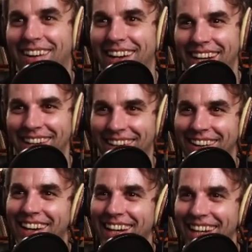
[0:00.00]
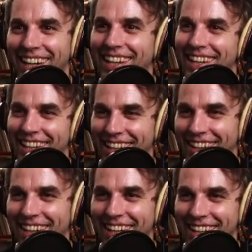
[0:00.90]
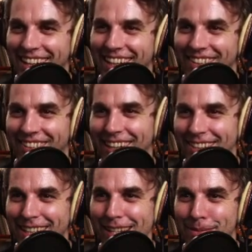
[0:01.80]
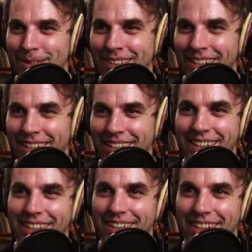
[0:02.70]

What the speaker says: All right, all right, all right. Wider side of the board.